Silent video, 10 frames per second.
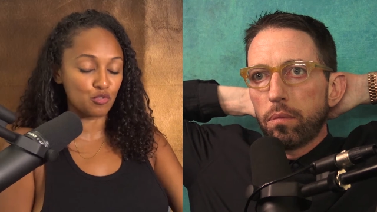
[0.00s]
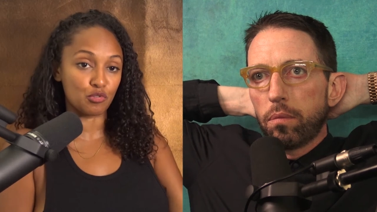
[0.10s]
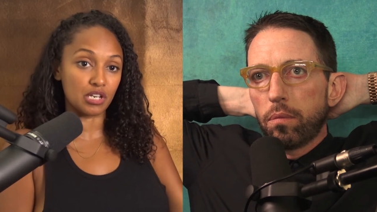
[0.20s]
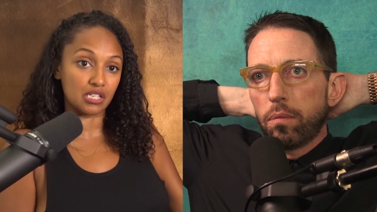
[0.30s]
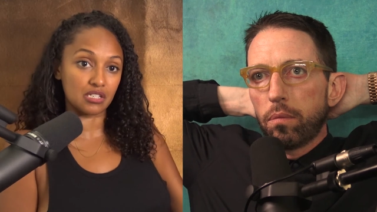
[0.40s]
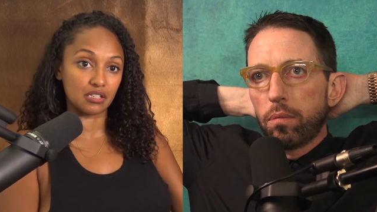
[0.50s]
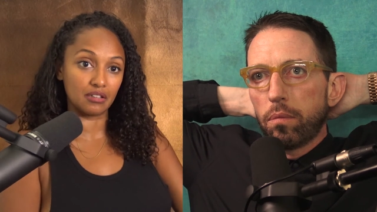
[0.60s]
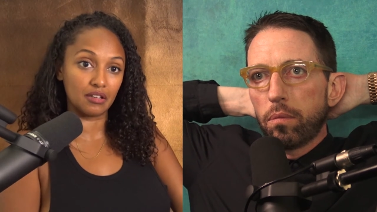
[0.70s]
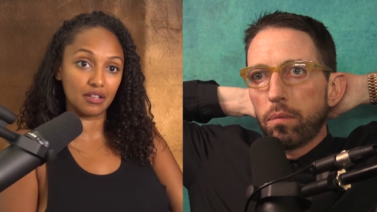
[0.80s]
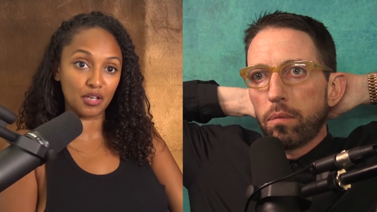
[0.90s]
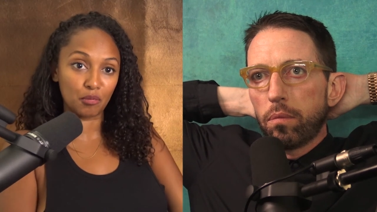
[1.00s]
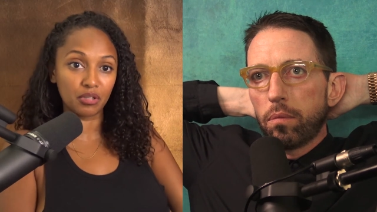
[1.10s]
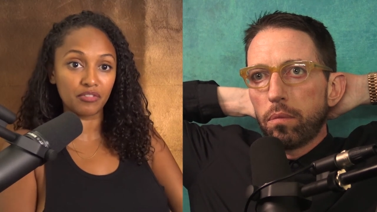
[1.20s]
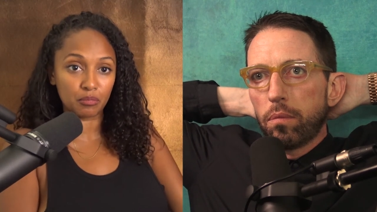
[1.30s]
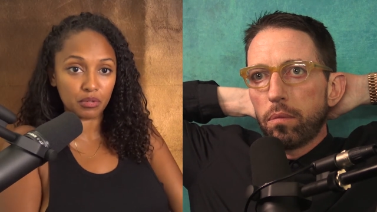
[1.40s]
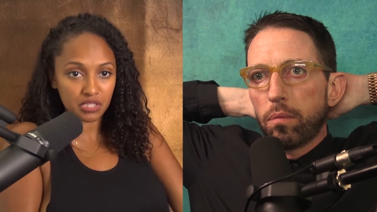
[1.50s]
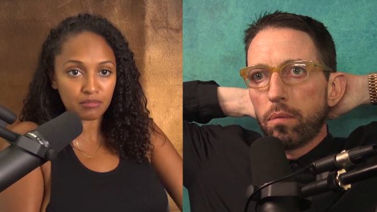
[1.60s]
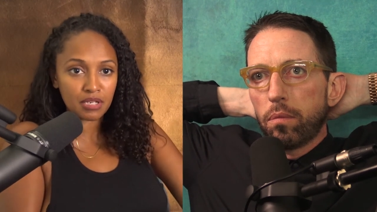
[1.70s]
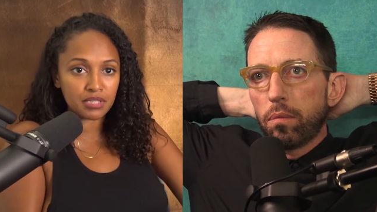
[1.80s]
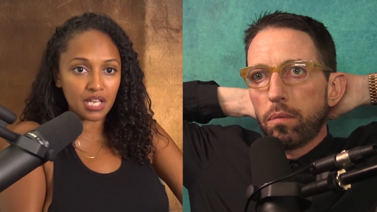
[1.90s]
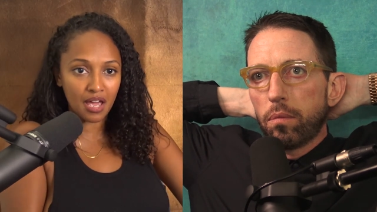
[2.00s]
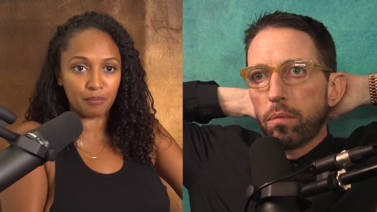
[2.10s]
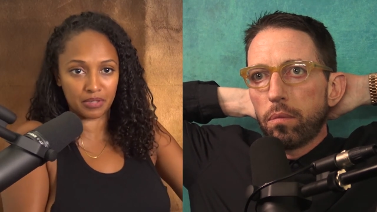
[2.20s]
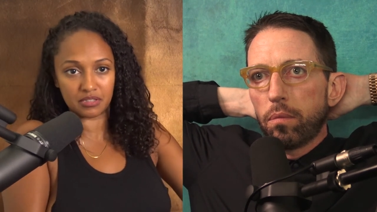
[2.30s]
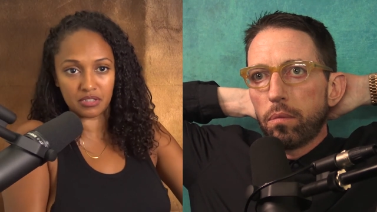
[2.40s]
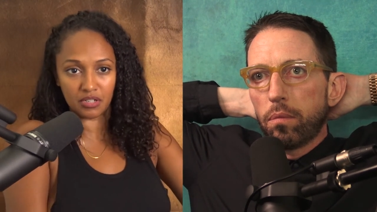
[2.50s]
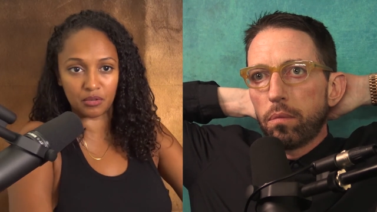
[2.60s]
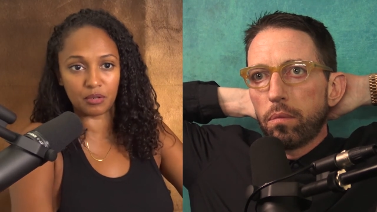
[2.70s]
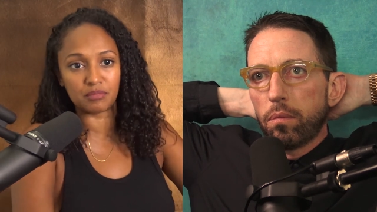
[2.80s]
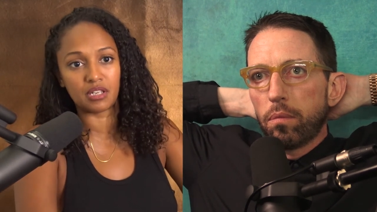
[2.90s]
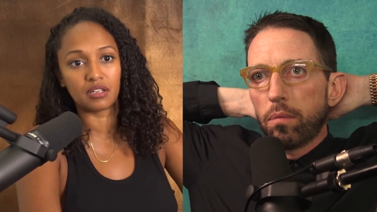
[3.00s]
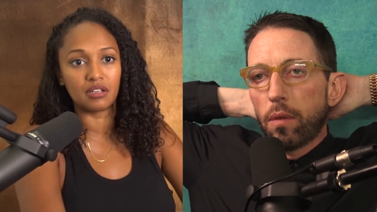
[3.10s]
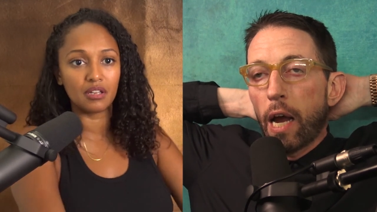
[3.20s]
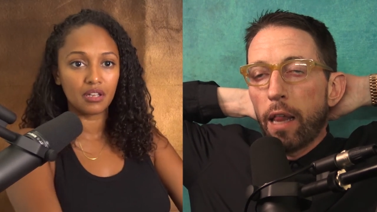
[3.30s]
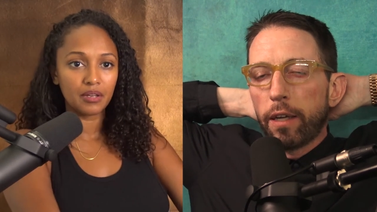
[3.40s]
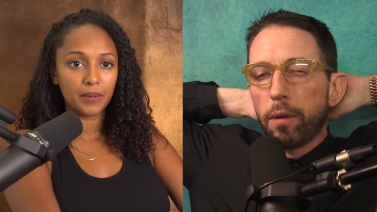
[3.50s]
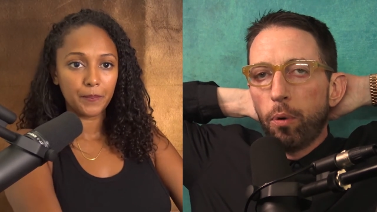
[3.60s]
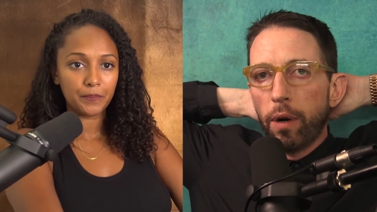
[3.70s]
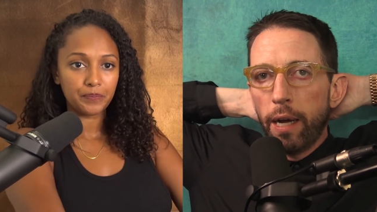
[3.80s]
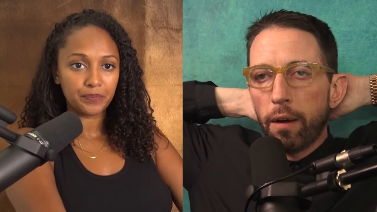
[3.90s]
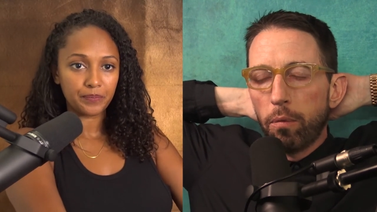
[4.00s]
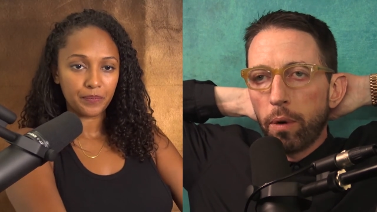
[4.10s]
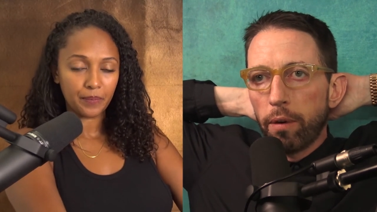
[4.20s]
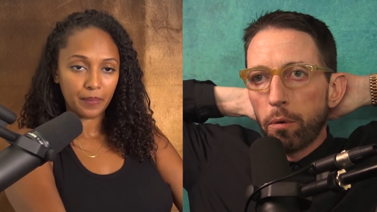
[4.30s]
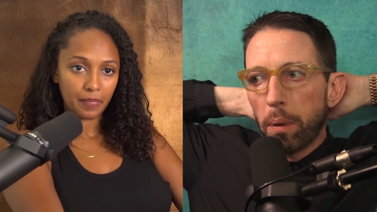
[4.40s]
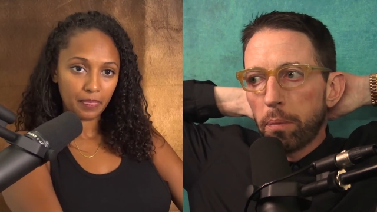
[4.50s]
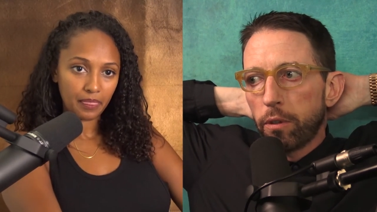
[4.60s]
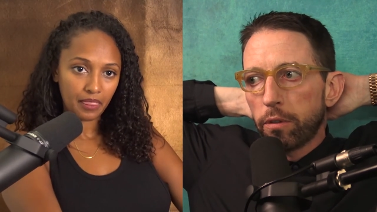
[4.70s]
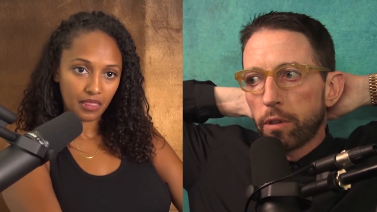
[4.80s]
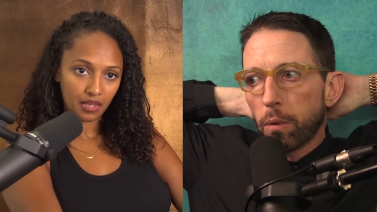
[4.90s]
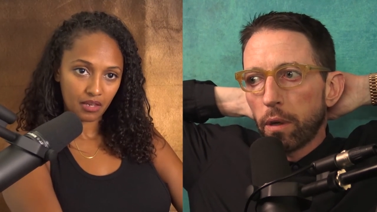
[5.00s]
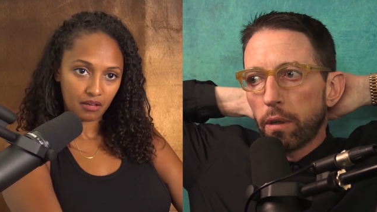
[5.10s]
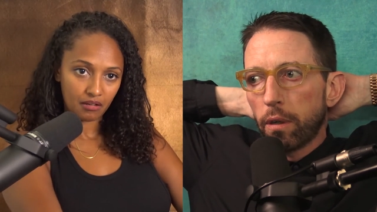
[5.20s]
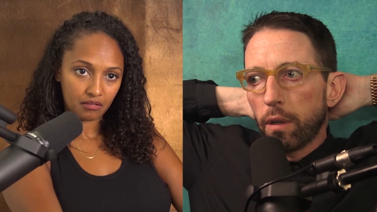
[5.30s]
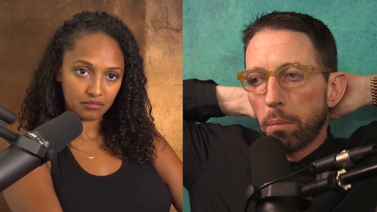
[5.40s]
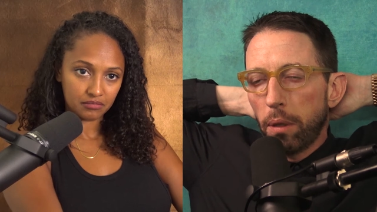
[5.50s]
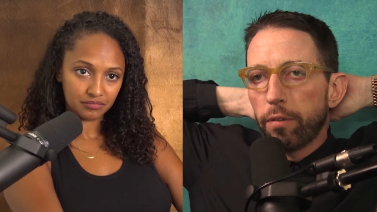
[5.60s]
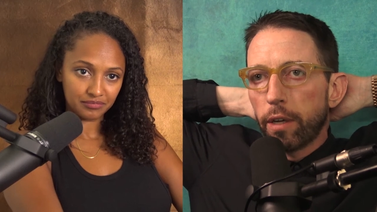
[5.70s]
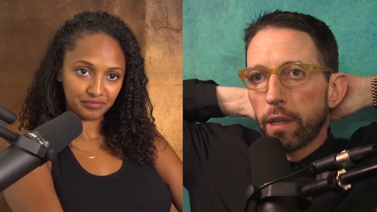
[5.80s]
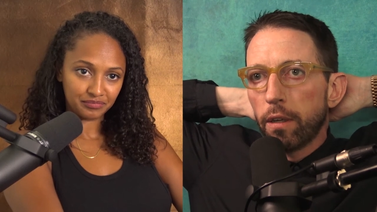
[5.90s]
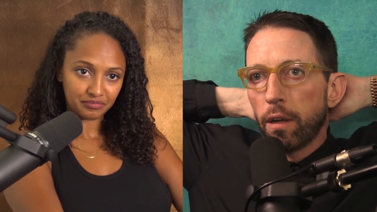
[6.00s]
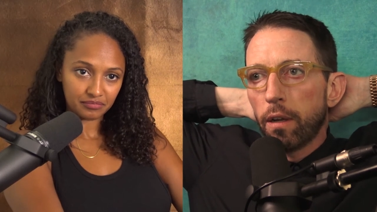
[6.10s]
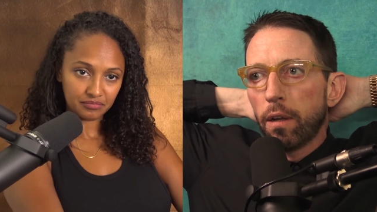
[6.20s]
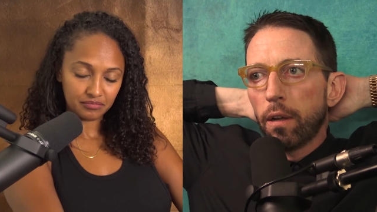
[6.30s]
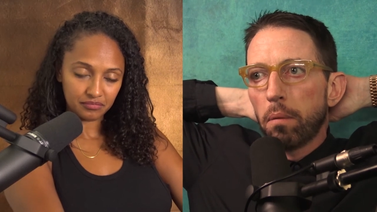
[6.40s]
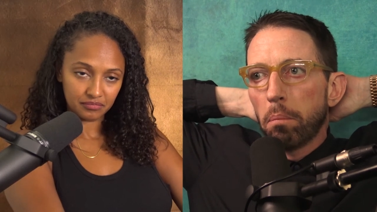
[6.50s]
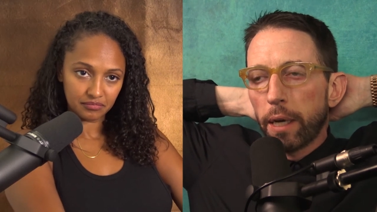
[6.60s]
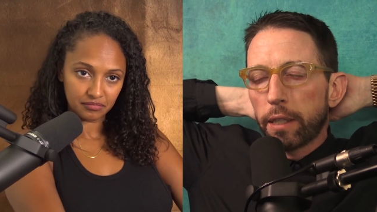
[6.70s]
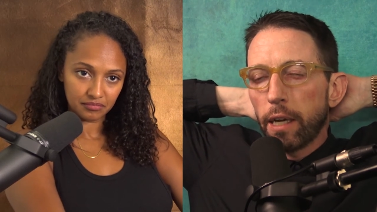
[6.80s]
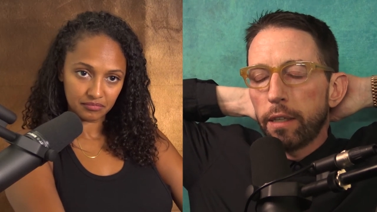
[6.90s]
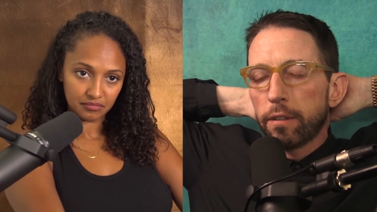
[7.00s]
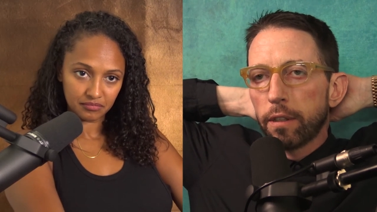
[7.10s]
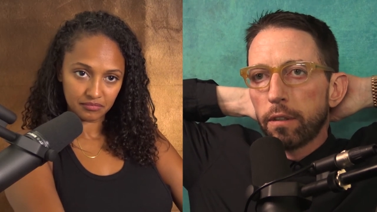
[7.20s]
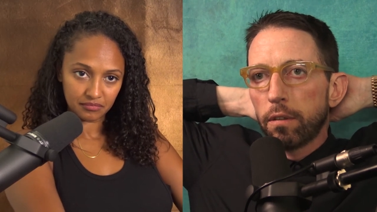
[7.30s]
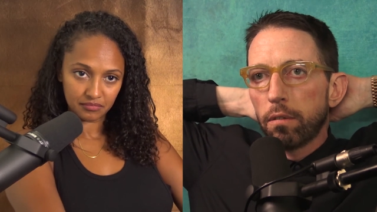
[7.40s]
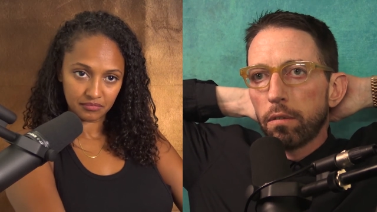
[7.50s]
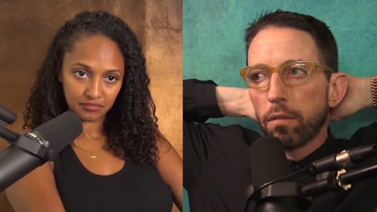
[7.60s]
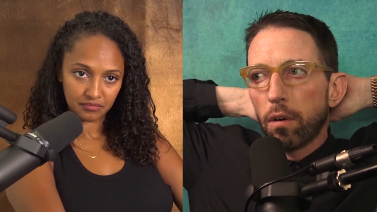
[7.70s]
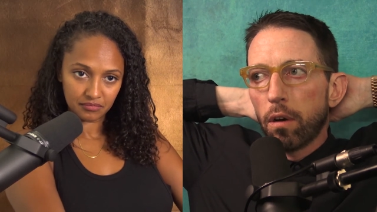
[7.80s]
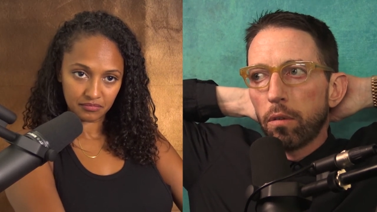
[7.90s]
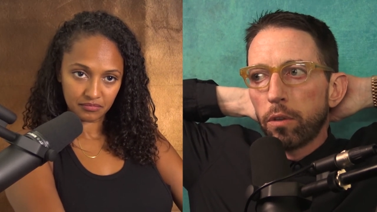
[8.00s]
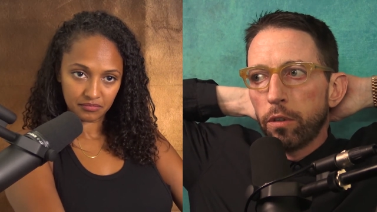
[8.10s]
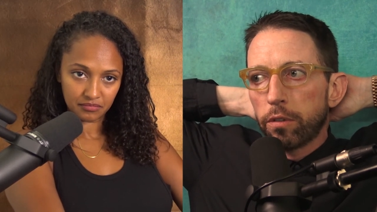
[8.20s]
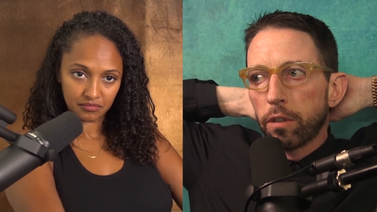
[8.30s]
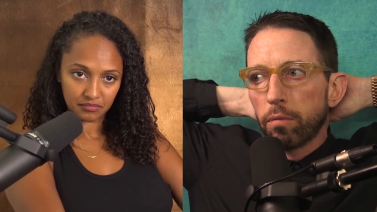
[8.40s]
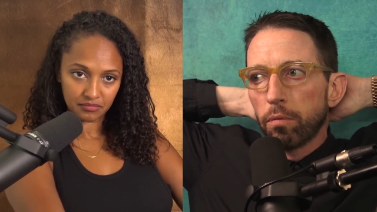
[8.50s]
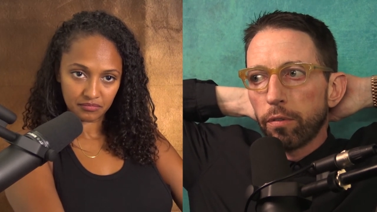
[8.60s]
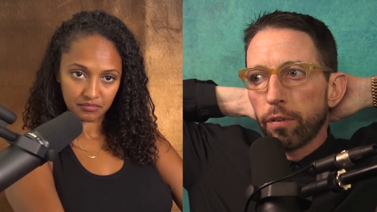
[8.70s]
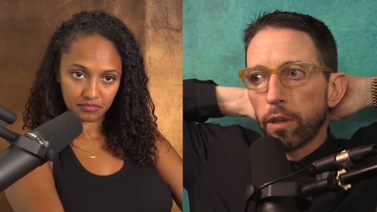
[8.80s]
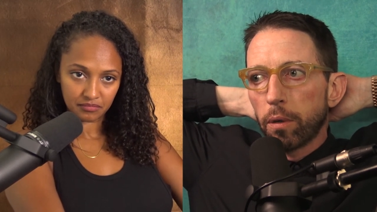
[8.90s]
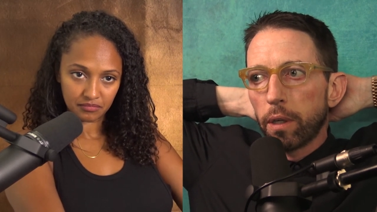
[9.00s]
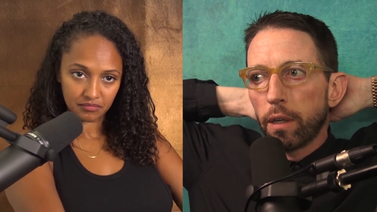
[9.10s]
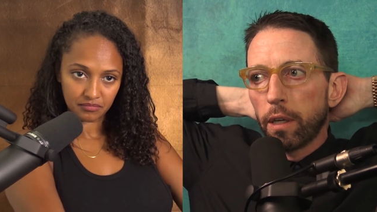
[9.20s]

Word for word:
Speaker 1: don't drink until oblivion, but sometimes it happens. You know what I'm saying?
Speaker 2: I like to point out whenever people use the word oblivion, Mike Tyson used to refer to it